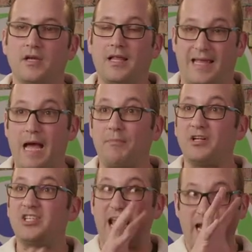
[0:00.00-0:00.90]
Like how
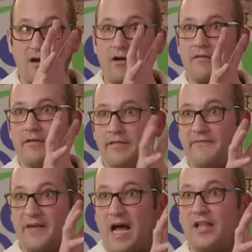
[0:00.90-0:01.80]
much air, the
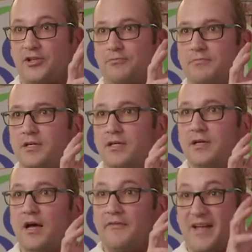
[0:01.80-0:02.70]
volume
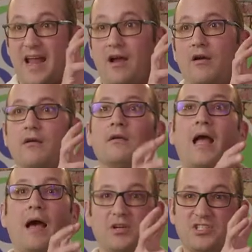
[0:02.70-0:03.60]
of air,
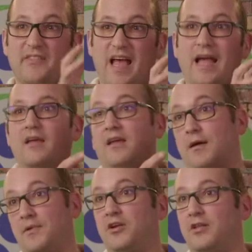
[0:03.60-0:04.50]
how much of that can come
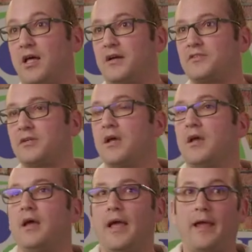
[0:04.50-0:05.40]
into your lungs?
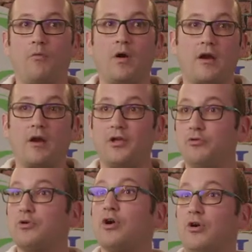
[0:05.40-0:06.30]
And where are you
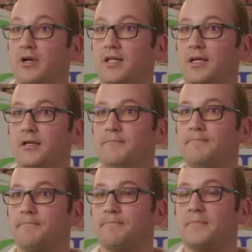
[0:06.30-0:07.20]
currently?
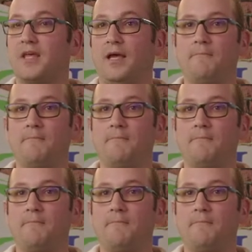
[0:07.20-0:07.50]
Okay.